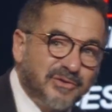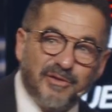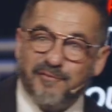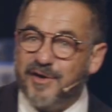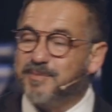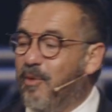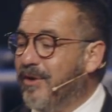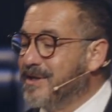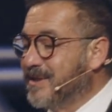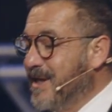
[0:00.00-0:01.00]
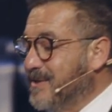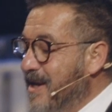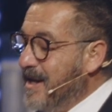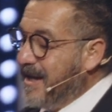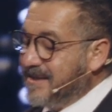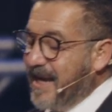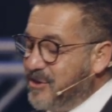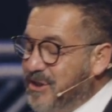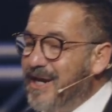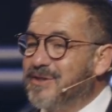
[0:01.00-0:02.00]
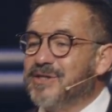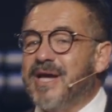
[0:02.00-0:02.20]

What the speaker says: So the first point is this, is that Jesus